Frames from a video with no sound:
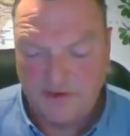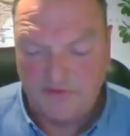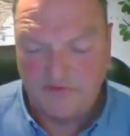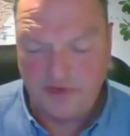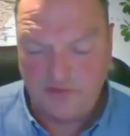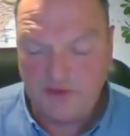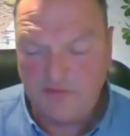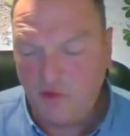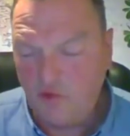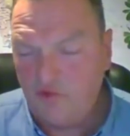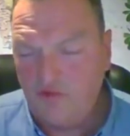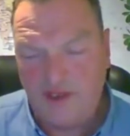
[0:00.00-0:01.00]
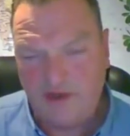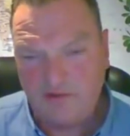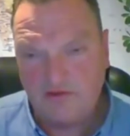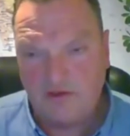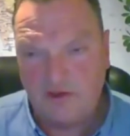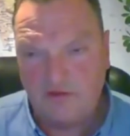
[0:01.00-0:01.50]
drink, all the
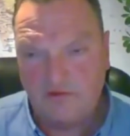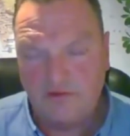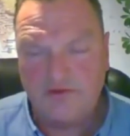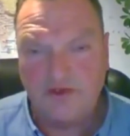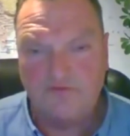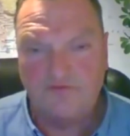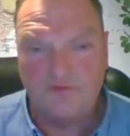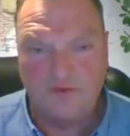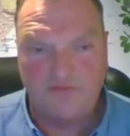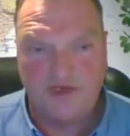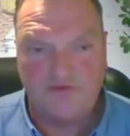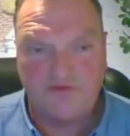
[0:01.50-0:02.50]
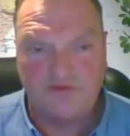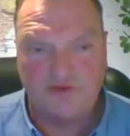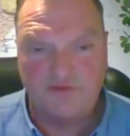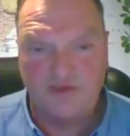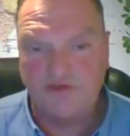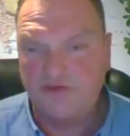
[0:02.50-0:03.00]
alcohol has gone from your bloodstream
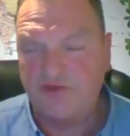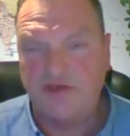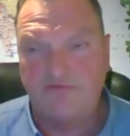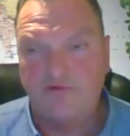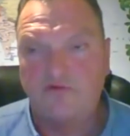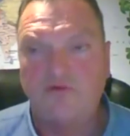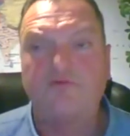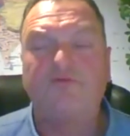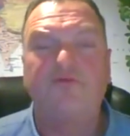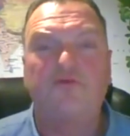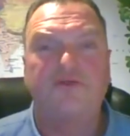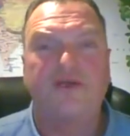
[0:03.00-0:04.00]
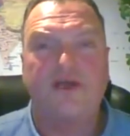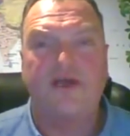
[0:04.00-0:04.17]
within 48